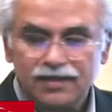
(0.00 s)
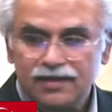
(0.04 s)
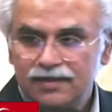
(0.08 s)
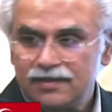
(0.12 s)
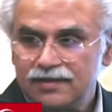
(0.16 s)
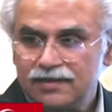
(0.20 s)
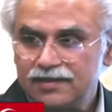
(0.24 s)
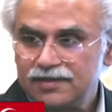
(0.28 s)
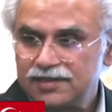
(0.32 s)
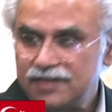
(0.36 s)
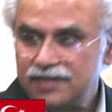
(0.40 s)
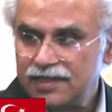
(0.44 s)

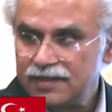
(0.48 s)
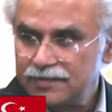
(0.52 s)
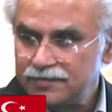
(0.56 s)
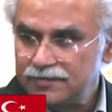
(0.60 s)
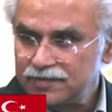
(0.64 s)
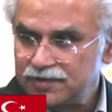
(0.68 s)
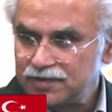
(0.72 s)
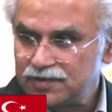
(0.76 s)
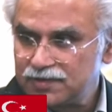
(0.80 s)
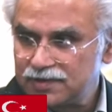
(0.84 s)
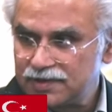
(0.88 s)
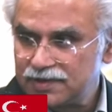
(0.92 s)
the same
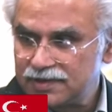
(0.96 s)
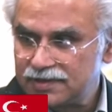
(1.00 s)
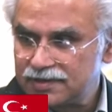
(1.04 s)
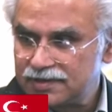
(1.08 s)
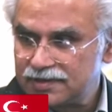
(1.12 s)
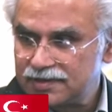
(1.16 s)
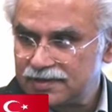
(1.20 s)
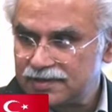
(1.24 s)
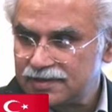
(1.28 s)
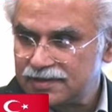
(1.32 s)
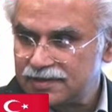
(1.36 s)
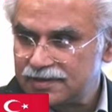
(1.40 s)

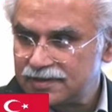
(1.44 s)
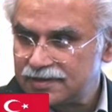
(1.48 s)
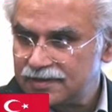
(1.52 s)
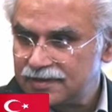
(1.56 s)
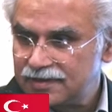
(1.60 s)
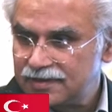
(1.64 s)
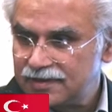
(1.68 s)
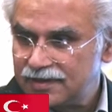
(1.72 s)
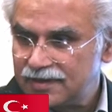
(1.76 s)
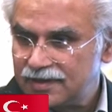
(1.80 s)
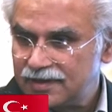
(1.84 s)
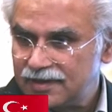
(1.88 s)
students
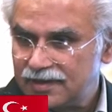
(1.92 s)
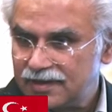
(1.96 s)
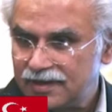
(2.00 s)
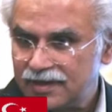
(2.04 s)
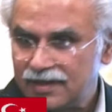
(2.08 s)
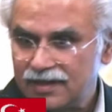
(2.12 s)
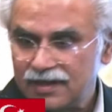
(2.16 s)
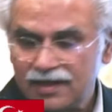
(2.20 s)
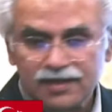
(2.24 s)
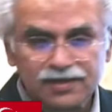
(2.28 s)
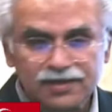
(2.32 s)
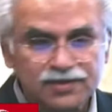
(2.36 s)

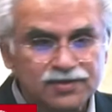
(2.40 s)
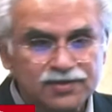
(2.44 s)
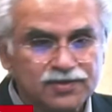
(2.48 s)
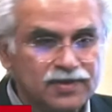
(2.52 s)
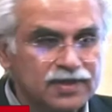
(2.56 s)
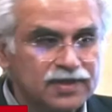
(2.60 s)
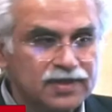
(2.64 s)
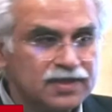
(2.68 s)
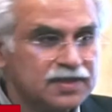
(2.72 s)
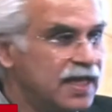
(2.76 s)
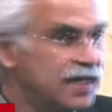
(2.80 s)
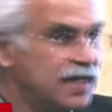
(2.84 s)
are
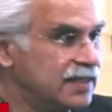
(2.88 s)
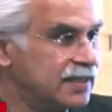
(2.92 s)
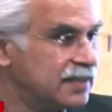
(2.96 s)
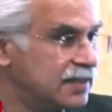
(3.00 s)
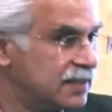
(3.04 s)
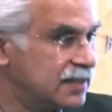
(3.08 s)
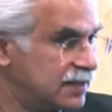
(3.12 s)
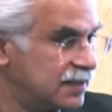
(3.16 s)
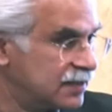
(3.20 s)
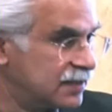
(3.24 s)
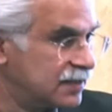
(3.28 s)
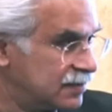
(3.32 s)
actually
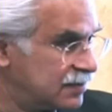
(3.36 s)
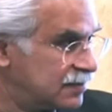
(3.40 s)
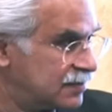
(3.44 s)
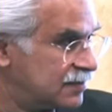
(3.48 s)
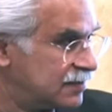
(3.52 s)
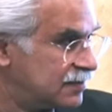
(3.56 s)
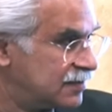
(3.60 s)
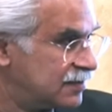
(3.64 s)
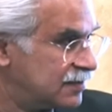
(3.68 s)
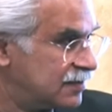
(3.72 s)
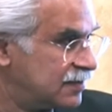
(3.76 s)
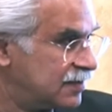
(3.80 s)
thanking
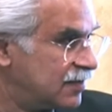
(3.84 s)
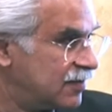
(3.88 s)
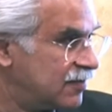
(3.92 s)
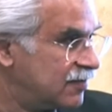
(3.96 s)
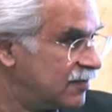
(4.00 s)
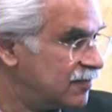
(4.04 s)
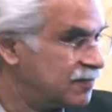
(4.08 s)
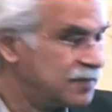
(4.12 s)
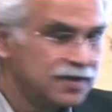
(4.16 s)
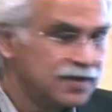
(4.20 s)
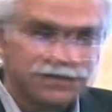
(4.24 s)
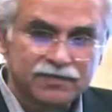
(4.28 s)
the
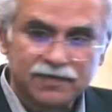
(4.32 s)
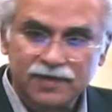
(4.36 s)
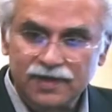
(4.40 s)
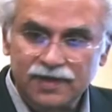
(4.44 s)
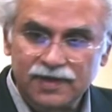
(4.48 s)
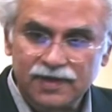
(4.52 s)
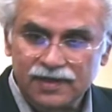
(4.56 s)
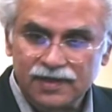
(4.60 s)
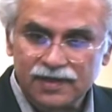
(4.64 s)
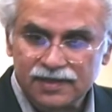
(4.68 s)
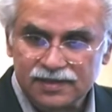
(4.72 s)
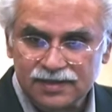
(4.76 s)
government of
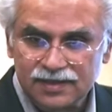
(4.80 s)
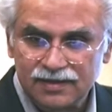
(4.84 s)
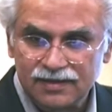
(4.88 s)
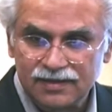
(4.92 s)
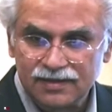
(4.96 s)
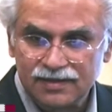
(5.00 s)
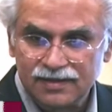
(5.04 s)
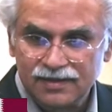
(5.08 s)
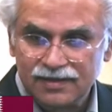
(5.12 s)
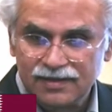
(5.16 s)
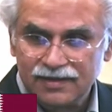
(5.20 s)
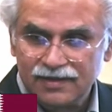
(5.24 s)
Pakistan
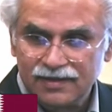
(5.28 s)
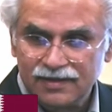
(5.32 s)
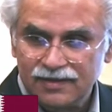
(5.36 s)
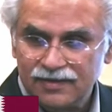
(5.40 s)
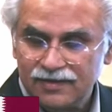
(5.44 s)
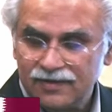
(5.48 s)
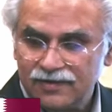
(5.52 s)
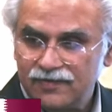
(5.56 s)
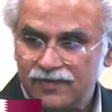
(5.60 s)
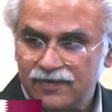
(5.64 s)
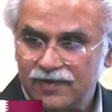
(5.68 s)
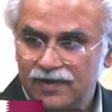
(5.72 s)

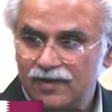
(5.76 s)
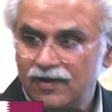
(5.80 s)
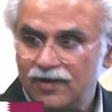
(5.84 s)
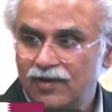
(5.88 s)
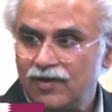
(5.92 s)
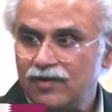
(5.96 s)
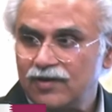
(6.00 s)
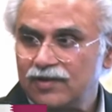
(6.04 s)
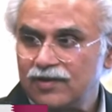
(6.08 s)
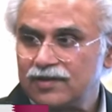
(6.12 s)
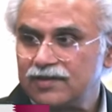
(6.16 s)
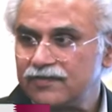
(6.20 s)
for
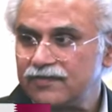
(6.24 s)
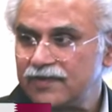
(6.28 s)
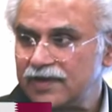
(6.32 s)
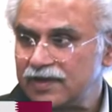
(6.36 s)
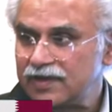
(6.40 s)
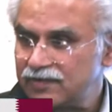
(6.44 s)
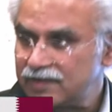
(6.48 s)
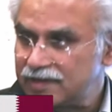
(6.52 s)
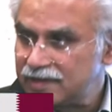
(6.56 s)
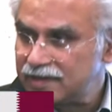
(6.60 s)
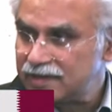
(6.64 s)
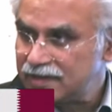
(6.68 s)
not
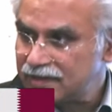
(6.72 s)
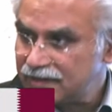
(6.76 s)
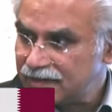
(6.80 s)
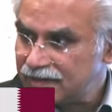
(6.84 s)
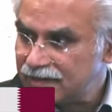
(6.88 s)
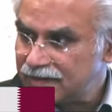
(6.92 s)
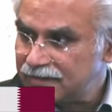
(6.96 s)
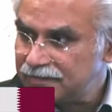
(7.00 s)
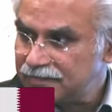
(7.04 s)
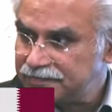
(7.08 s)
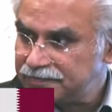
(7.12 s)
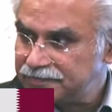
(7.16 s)
evacuating
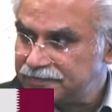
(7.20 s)
them.